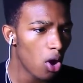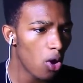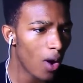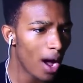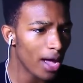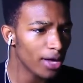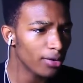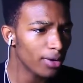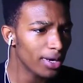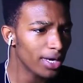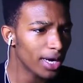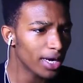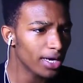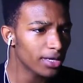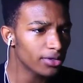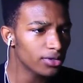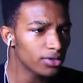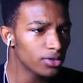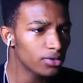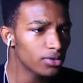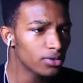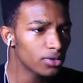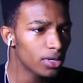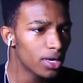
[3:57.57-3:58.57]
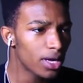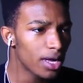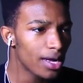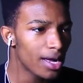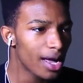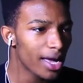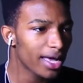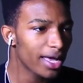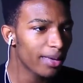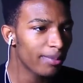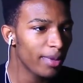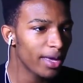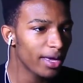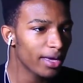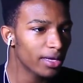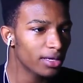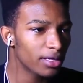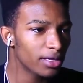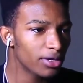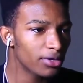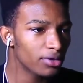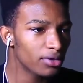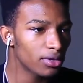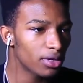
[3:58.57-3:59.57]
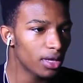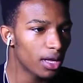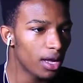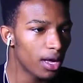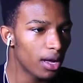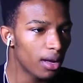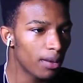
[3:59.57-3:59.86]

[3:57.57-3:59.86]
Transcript: Oh, I know what I could do. I could make a little,